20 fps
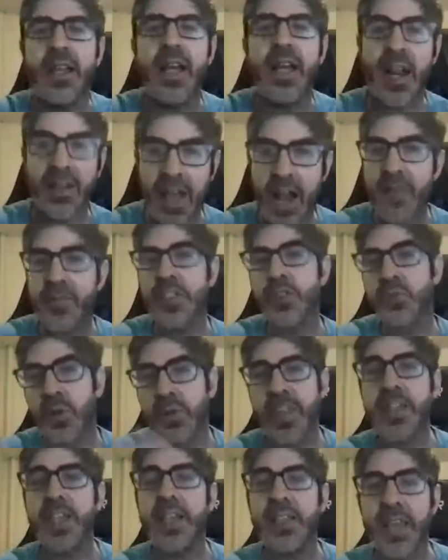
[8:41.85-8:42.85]
And a lot of us were
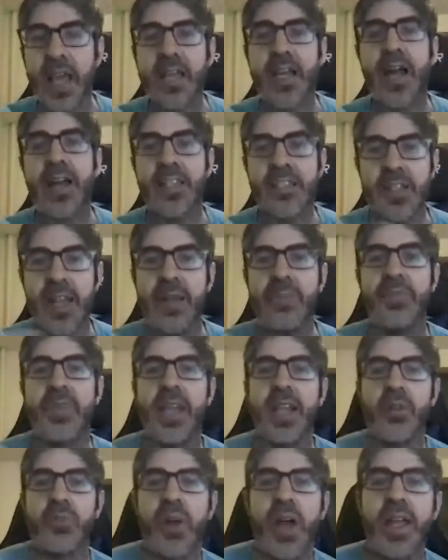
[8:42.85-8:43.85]
thinking that kind of same
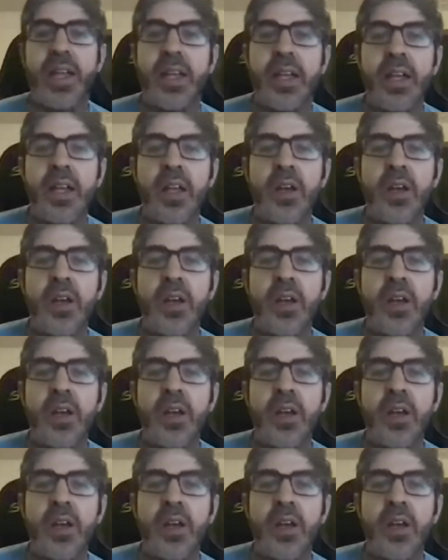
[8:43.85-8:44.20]
thing, right?